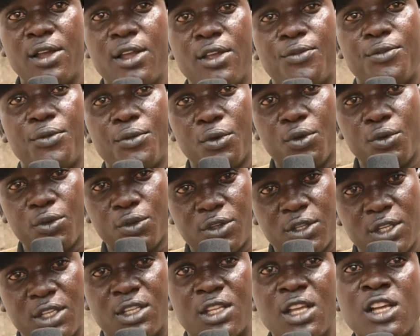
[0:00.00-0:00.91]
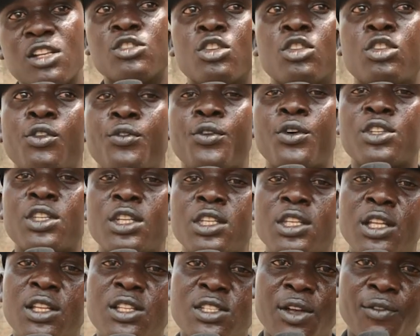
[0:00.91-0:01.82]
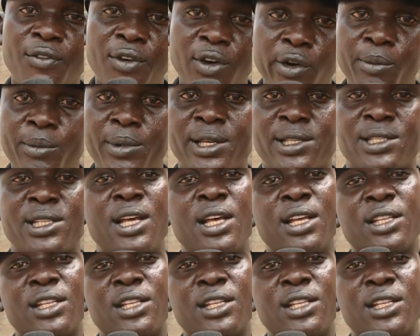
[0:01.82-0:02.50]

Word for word: If you want, in case those of us say this environment,